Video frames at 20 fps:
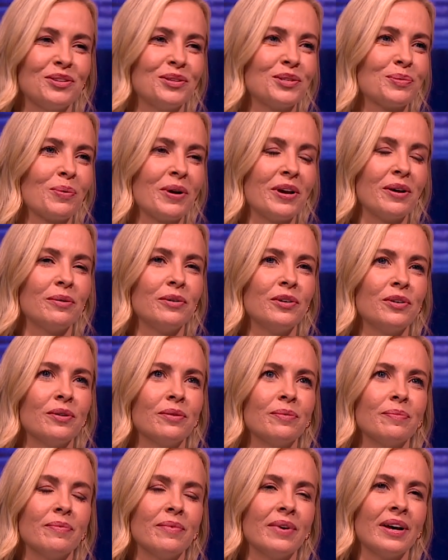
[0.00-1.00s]
you as well, you
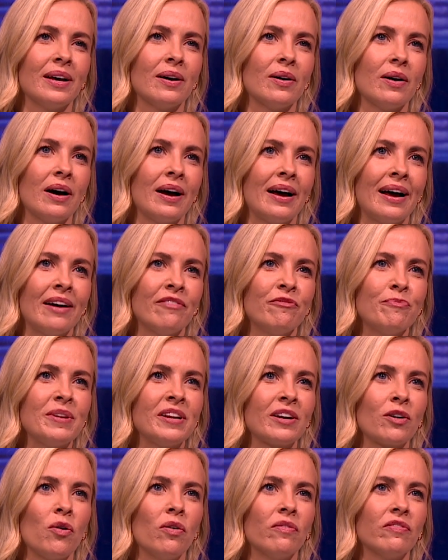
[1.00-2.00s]
know, I've been
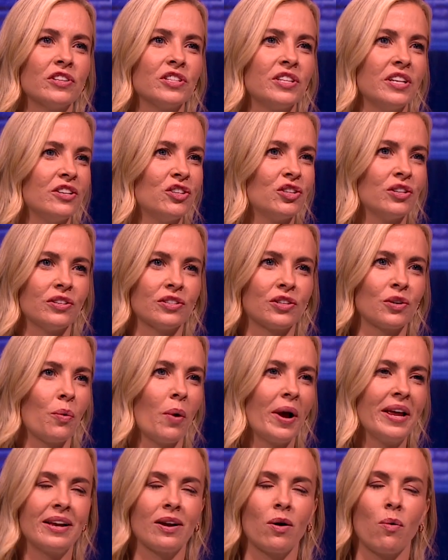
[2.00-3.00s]
in conversations
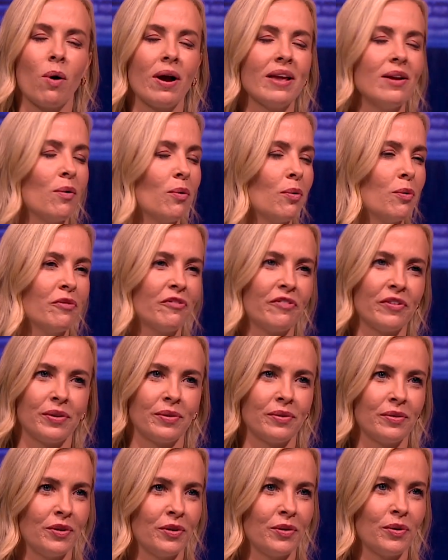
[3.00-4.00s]
quite
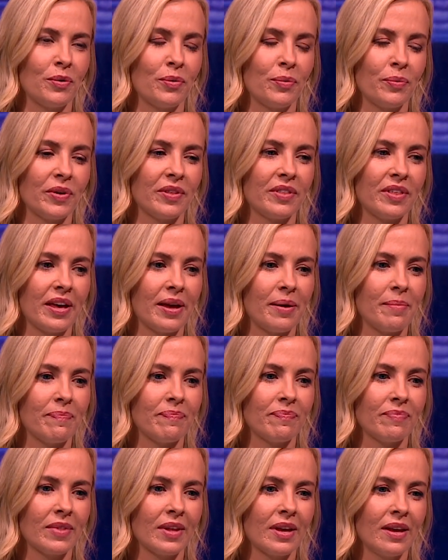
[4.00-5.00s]
often, you know, with
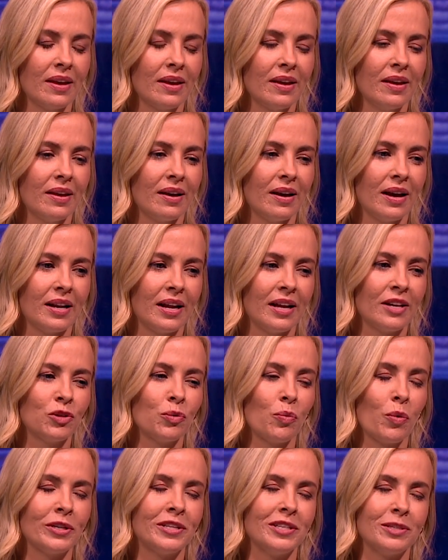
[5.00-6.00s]
I
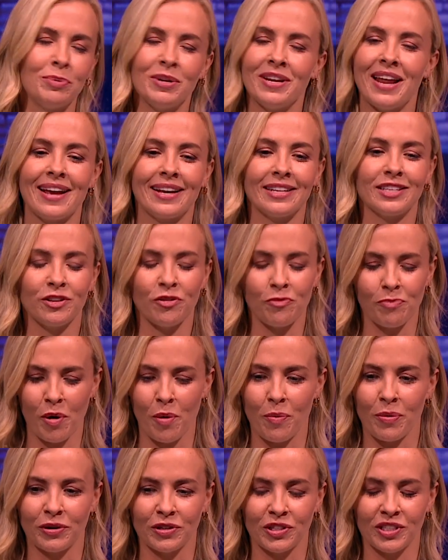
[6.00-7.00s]
don't want it to be negative,
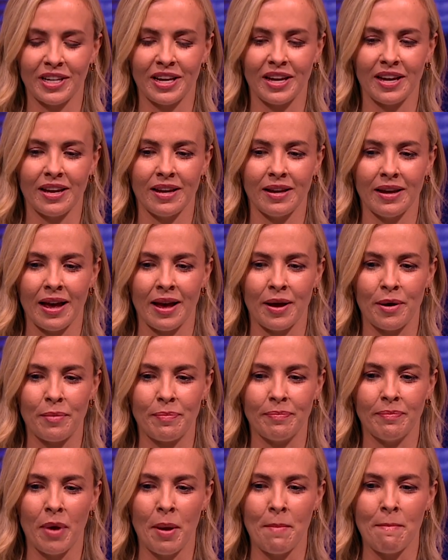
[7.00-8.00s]
but we're saying
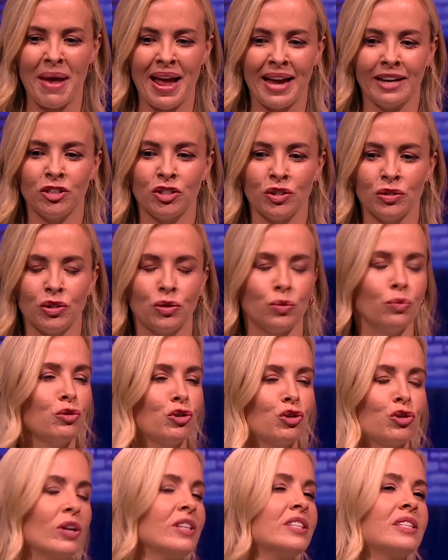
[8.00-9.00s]
men just don't
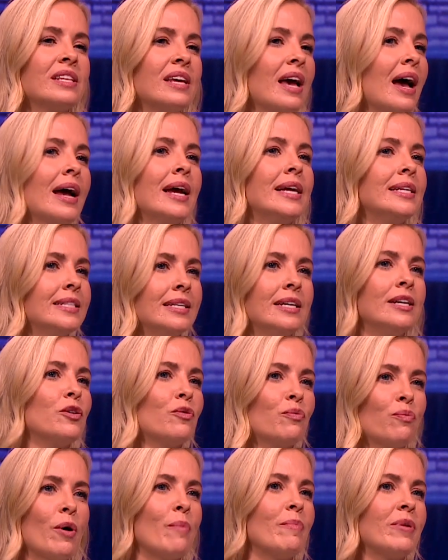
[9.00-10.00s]
trust the idea
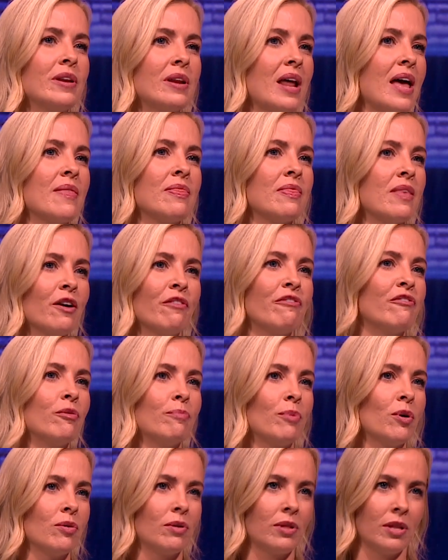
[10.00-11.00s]
of women in their
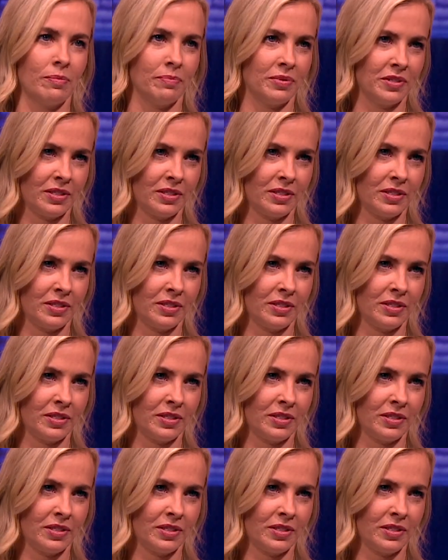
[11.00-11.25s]
football clubs.